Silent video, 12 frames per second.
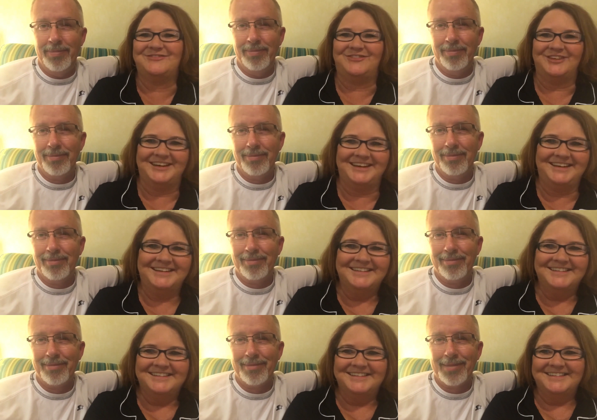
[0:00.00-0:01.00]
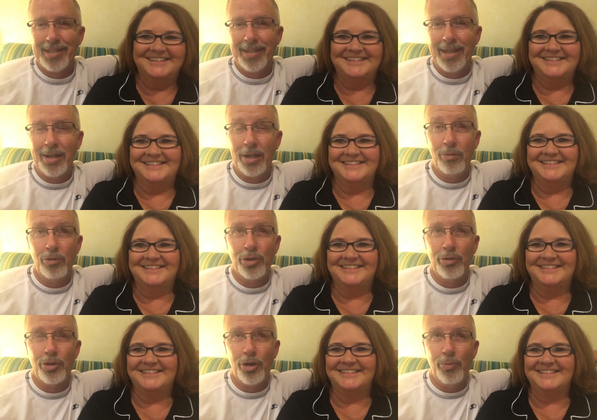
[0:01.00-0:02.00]
Speaker 1: funny.
Speaker 2: Yeah, it was
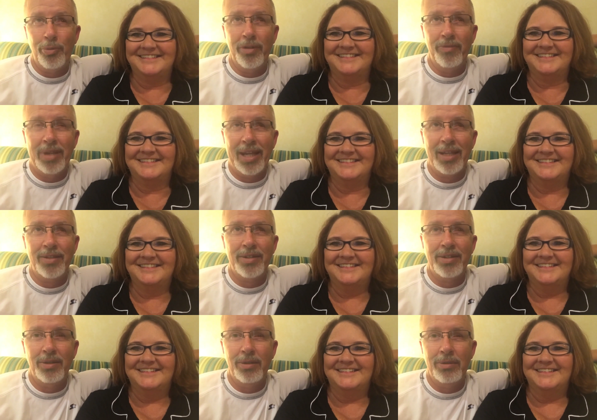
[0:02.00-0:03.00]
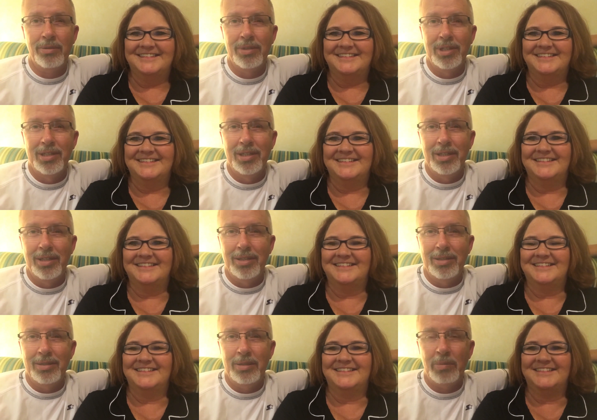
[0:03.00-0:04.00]
interpretive dance. So
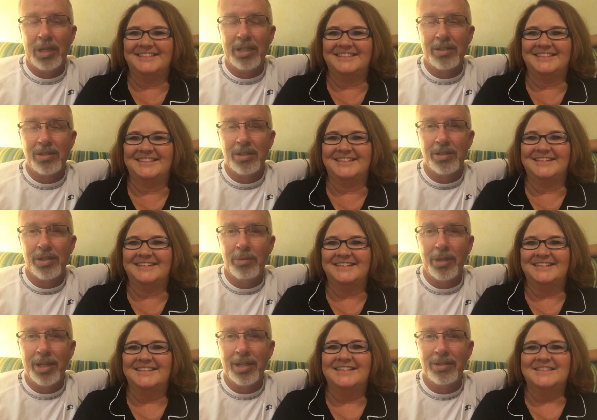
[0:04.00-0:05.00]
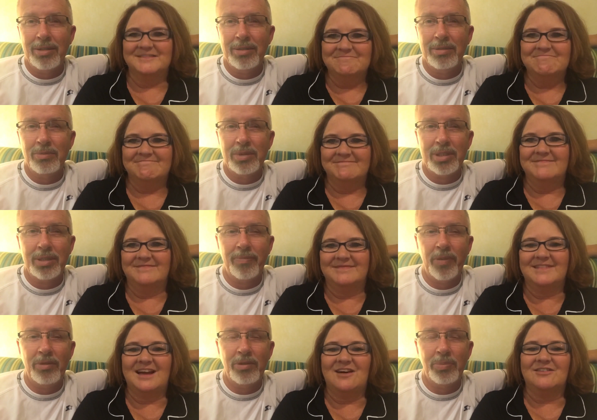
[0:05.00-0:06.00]
we might get to see some of that too.
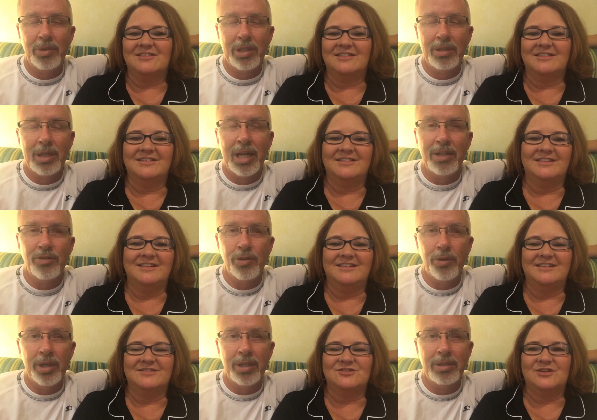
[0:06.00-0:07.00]
But it was I'll, pretty good. I enjoyed I'll it. I'll try